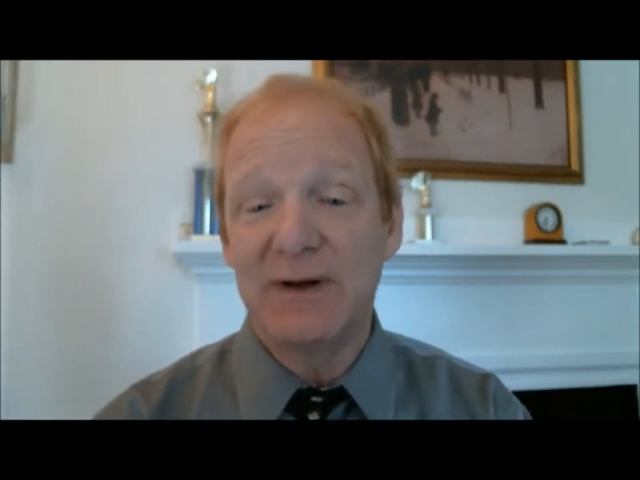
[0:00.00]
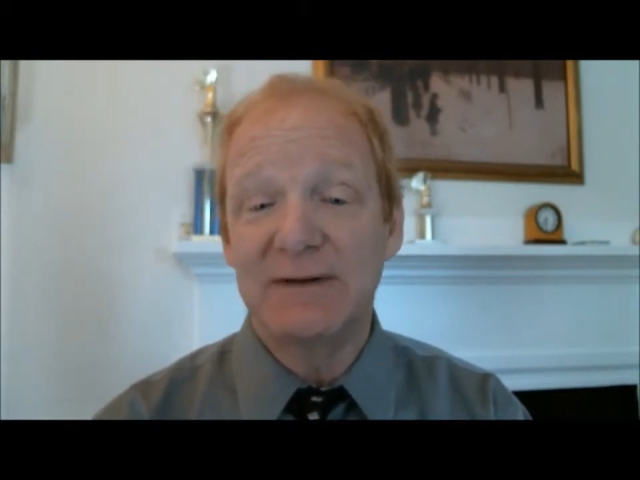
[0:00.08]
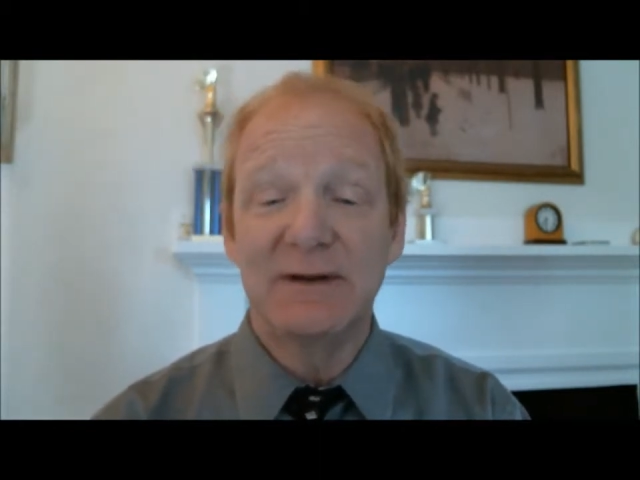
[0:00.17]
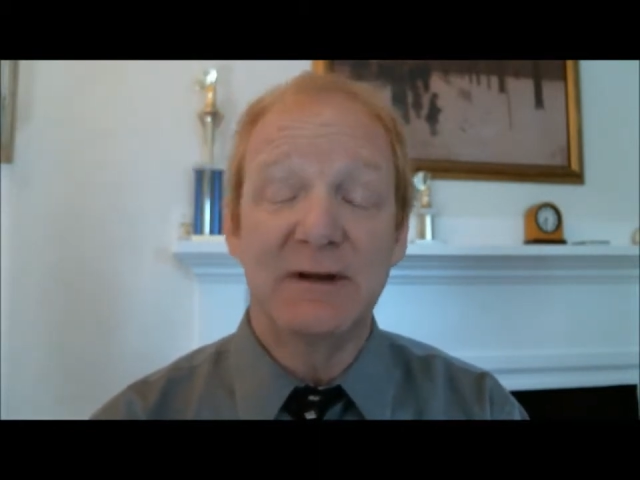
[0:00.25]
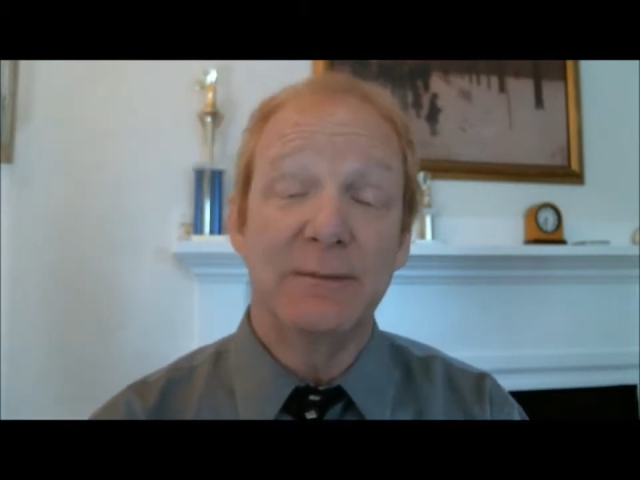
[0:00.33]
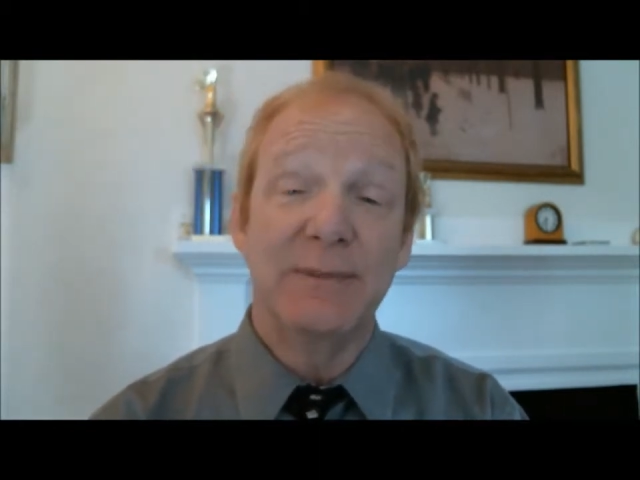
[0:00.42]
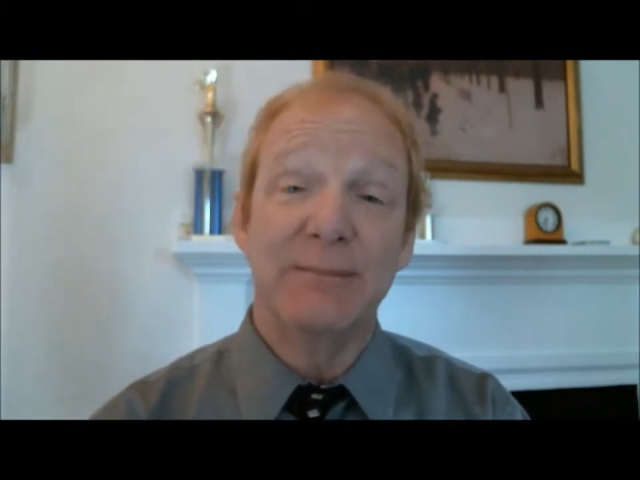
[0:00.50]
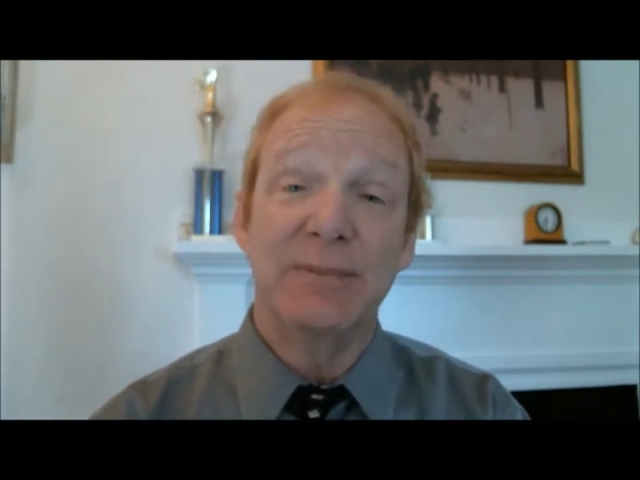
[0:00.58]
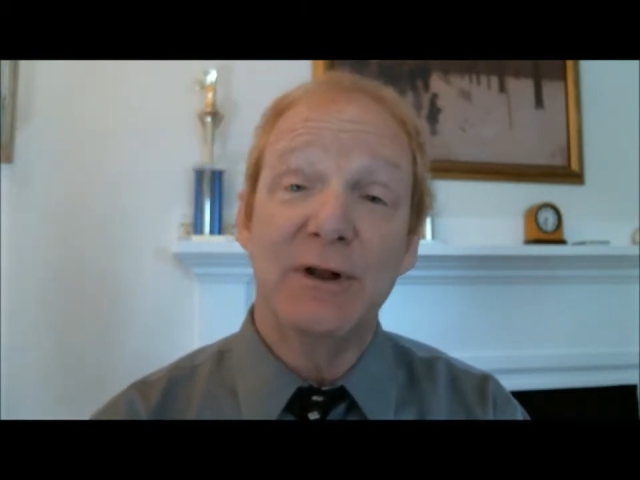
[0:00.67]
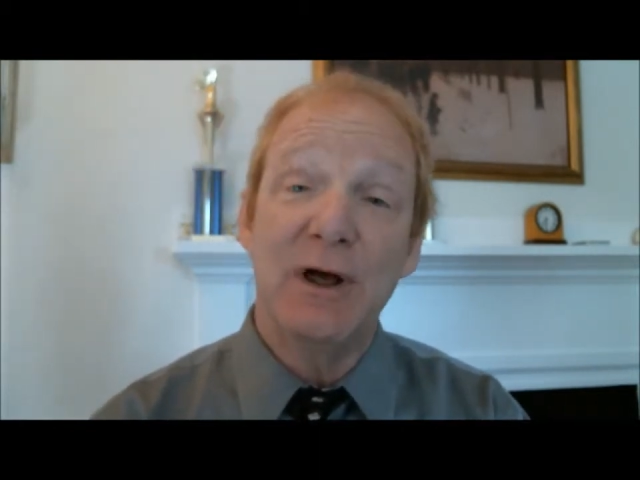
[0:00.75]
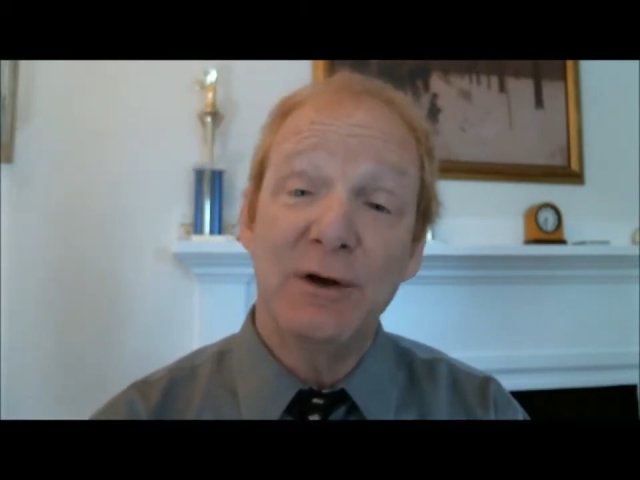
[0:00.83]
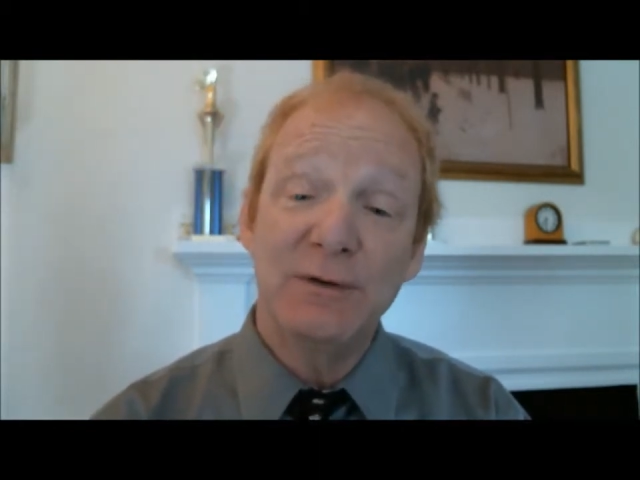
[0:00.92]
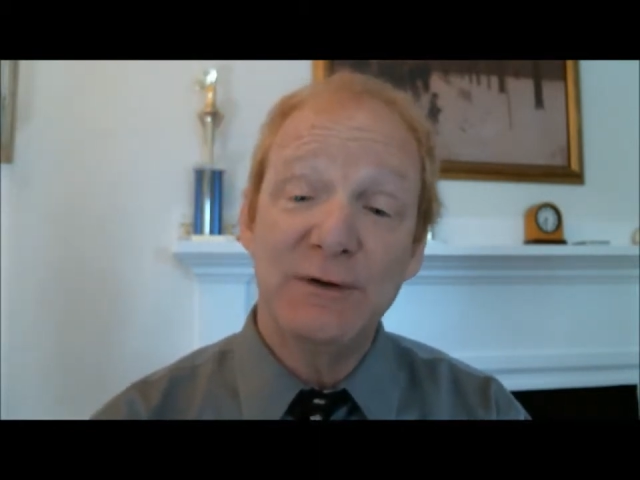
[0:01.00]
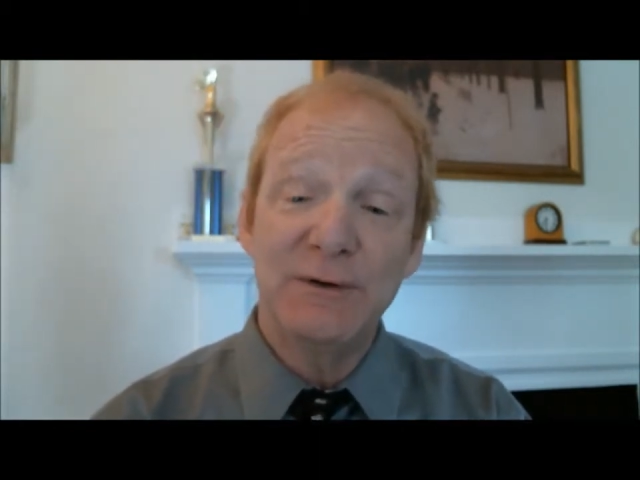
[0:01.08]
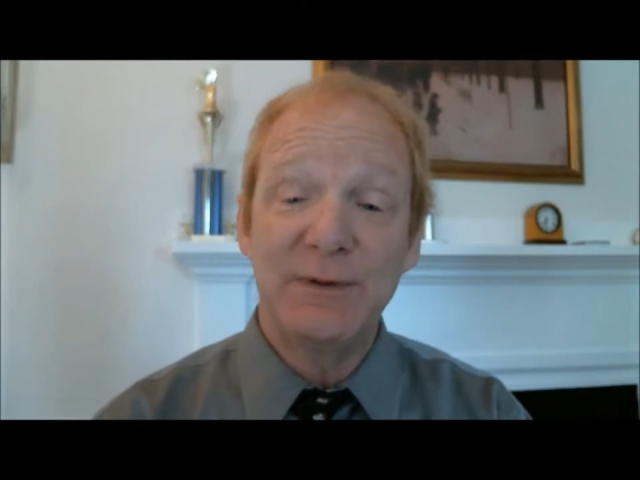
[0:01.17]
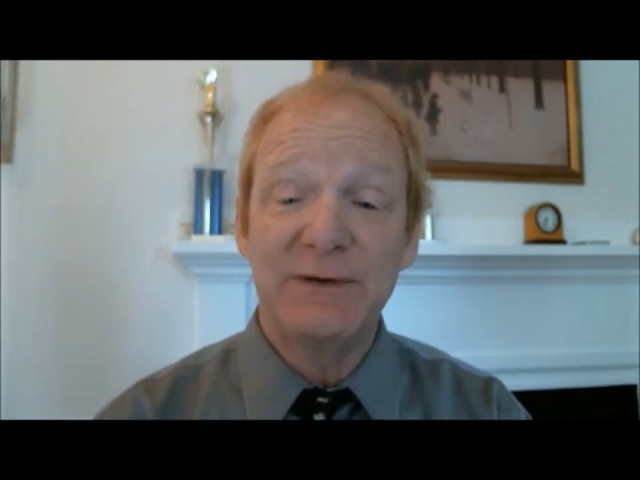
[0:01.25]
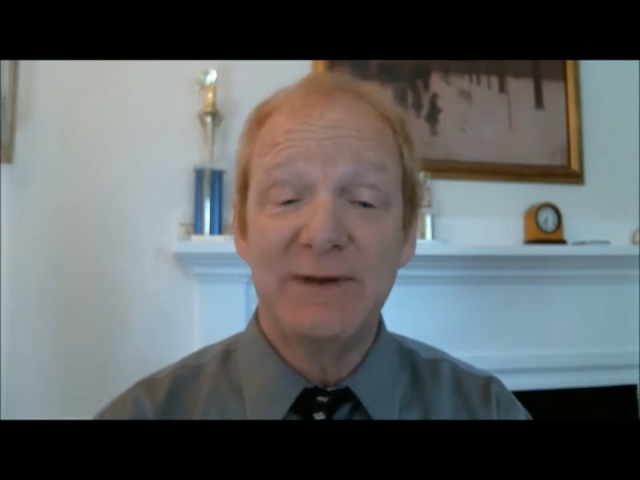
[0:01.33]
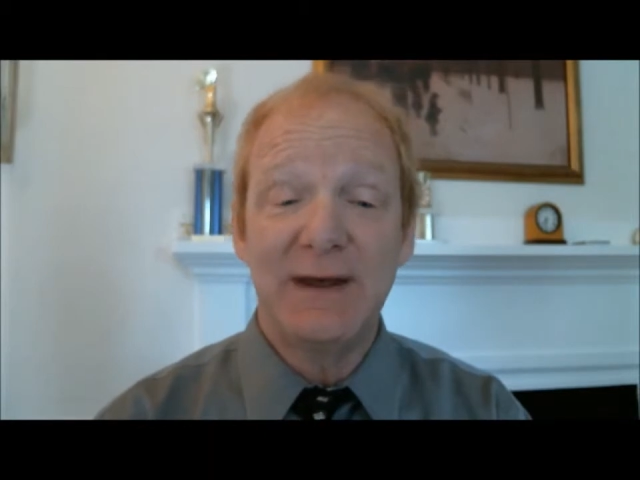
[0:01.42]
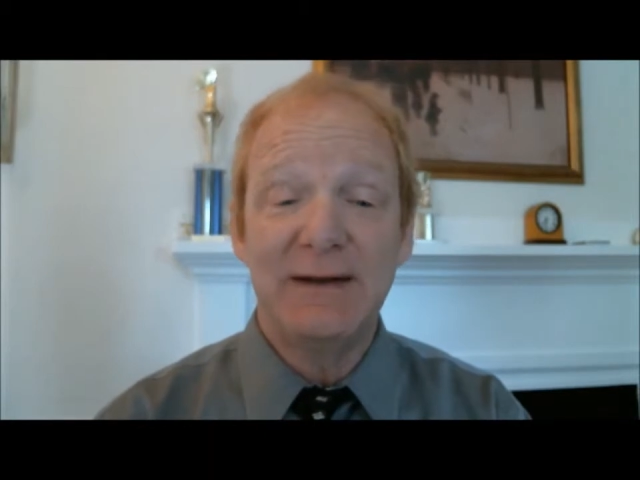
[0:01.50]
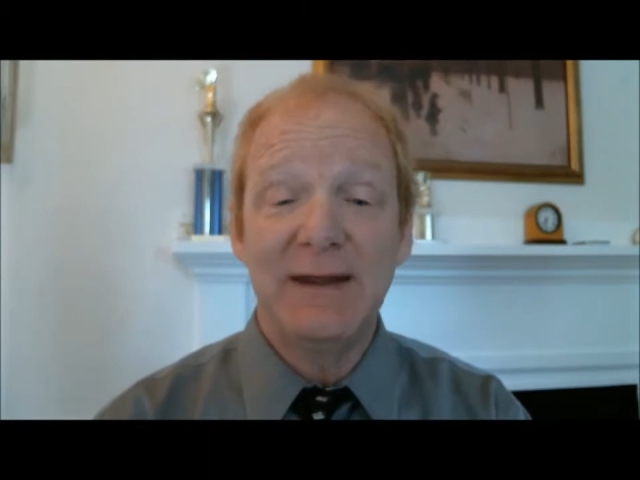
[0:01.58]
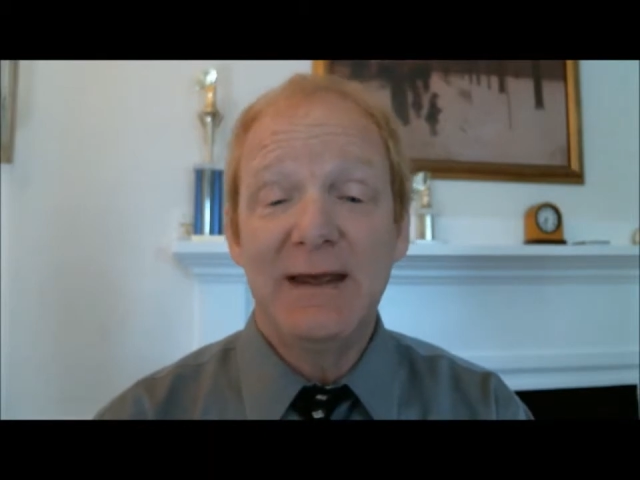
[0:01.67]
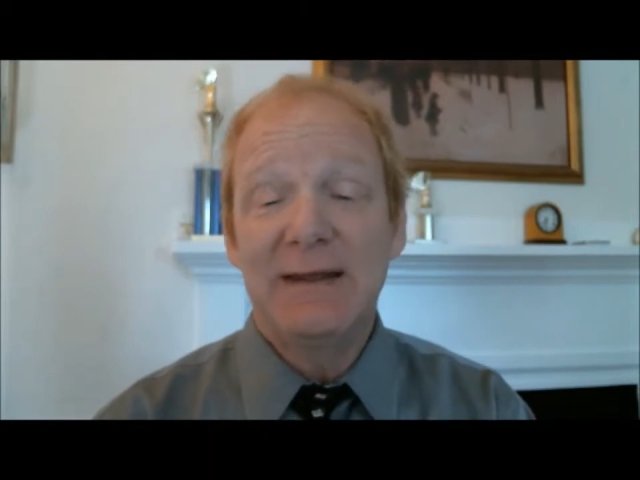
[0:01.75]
is a little bit below 2%,